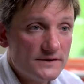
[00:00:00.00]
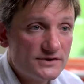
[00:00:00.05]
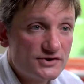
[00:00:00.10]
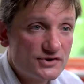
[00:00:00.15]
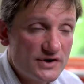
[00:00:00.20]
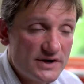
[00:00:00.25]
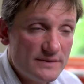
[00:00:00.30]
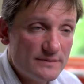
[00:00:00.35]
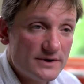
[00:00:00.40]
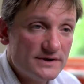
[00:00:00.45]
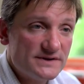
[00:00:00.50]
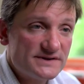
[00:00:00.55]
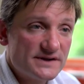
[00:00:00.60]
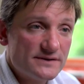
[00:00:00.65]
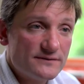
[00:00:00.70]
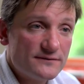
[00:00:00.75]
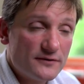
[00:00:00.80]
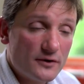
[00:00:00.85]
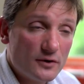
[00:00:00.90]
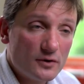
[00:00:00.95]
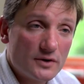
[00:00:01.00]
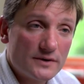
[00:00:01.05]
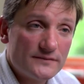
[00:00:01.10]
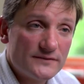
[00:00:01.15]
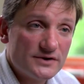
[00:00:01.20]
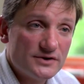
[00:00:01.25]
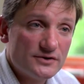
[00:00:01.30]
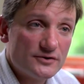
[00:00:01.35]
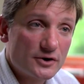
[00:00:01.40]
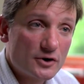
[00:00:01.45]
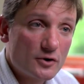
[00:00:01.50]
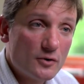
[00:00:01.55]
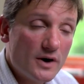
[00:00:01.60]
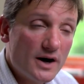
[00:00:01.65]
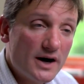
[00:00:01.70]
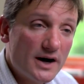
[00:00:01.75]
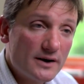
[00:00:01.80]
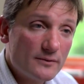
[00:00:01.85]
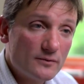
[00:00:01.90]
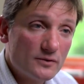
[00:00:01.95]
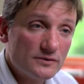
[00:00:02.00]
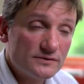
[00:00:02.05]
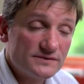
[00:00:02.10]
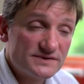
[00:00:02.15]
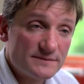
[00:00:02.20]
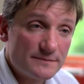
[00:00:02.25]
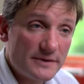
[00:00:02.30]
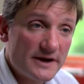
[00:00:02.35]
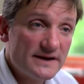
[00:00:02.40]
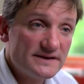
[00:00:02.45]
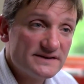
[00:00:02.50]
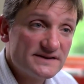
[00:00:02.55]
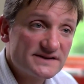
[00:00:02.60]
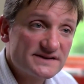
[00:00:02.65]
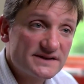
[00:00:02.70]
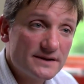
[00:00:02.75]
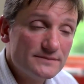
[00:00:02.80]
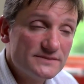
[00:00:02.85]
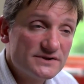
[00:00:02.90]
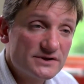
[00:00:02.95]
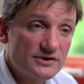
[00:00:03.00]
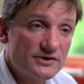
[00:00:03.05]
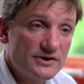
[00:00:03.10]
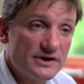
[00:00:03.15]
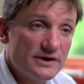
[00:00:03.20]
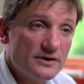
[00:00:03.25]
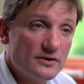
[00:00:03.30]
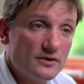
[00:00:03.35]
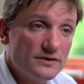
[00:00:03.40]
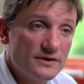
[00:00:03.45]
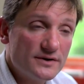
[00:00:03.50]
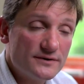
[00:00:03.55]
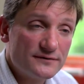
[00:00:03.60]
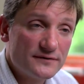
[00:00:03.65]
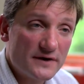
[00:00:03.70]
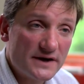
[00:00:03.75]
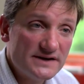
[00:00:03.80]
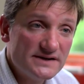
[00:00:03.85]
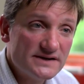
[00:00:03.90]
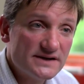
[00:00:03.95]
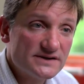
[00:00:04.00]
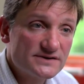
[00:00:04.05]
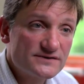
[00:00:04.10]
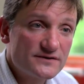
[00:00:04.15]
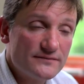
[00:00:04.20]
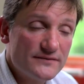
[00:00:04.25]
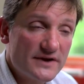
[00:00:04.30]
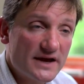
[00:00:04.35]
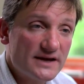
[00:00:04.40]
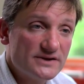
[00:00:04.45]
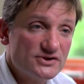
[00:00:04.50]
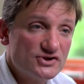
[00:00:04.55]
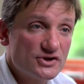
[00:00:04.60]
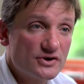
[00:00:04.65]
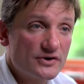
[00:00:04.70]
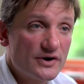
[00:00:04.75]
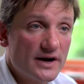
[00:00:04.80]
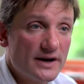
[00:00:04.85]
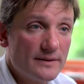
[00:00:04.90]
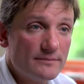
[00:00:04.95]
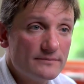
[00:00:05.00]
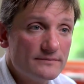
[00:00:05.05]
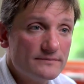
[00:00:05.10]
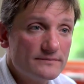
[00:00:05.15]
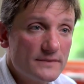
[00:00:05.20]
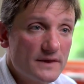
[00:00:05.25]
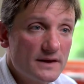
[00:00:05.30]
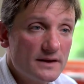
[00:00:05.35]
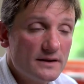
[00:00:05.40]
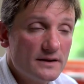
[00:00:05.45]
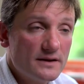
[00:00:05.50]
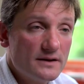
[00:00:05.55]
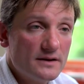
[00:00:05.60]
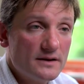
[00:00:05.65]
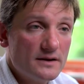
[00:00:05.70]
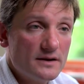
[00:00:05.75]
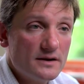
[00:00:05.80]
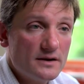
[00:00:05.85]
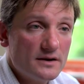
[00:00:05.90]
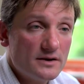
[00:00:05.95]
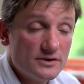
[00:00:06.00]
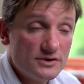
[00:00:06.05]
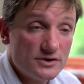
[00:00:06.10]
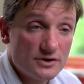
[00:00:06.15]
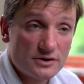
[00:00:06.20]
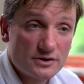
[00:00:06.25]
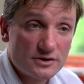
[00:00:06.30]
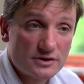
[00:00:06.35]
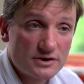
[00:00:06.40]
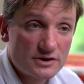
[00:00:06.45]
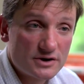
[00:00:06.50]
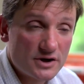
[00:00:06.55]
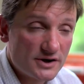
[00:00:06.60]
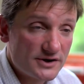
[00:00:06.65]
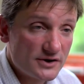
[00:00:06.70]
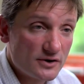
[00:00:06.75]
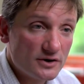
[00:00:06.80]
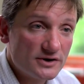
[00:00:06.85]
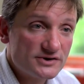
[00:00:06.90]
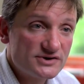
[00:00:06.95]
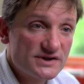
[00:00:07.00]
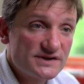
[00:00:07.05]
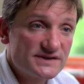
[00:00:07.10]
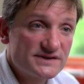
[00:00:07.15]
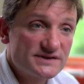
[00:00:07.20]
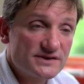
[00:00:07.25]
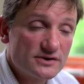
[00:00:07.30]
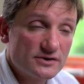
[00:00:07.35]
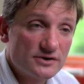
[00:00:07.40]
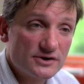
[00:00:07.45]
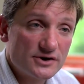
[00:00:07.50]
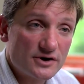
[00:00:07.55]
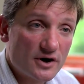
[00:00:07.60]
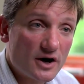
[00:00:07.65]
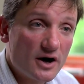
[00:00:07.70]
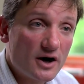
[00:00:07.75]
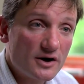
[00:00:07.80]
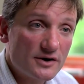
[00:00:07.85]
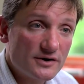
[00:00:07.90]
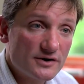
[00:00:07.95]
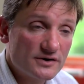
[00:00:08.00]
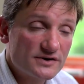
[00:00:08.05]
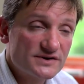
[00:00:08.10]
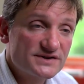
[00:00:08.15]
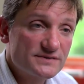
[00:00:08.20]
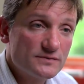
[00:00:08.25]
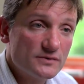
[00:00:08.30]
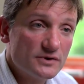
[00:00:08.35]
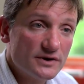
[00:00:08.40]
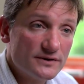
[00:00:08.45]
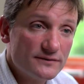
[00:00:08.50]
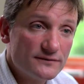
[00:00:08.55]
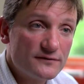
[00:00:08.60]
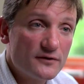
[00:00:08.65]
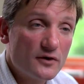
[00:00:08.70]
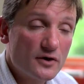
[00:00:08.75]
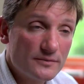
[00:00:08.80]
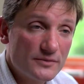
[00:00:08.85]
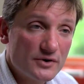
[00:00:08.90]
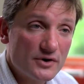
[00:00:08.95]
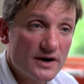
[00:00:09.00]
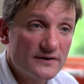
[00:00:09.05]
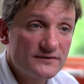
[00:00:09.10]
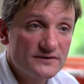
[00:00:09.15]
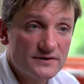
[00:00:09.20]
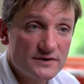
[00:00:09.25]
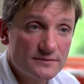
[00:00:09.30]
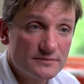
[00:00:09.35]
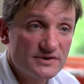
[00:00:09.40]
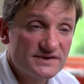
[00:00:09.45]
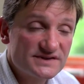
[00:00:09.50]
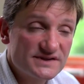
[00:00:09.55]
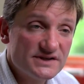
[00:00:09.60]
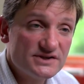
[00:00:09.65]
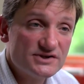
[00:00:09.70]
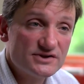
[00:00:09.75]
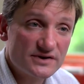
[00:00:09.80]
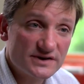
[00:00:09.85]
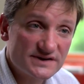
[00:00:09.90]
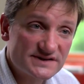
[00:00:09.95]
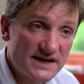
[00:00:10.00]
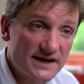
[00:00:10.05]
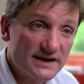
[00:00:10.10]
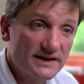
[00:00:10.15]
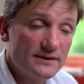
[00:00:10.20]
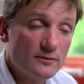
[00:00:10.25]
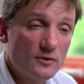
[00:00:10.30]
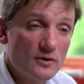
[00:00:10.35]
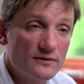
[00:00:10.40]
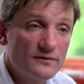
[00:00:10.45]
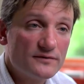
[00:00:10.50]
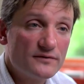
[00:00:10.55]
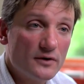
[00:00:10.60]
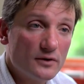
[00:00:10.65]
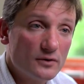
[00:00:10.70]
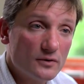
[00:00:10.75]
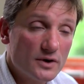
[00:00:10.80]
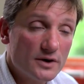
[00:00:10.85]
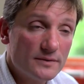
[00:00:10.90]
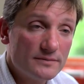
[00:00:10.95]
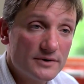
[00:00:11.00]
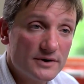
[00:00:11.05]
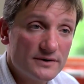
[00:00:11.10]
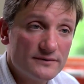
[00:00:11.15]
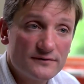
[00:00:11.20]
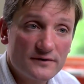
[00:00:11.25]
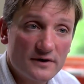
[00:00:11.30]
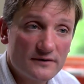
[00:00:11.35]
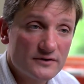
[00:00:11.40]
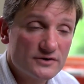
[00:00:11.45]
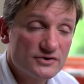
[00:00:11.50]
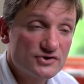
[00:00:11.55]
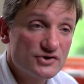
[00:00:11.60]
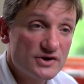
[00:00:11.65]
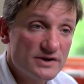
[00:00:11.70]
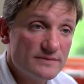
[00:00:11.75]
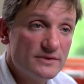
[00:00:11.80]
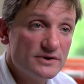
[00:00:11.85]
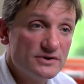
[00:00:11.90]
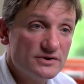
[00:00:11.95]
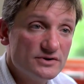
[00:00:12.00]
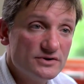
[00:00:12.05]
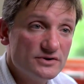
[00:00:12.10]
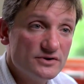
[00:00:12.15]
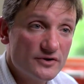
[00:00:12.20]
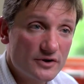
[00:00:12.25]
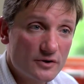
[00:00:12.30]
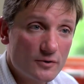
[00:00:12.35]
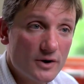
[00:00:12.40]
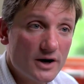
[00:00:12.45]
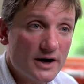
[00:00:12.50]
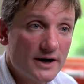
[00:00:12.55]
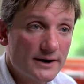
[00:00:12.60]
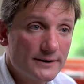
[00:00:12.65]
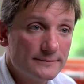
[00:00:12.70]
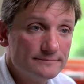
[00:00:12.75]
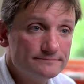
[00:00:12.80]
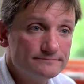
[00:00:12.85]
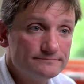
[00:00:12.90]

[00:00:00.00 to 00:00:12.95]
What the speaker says: The treatment and follow-up that you require will depend to some degree on the findings from the angiogram. Your cardiologist or your heart nurse will inform you after the procedure exactly what follow-up and further treatment you require.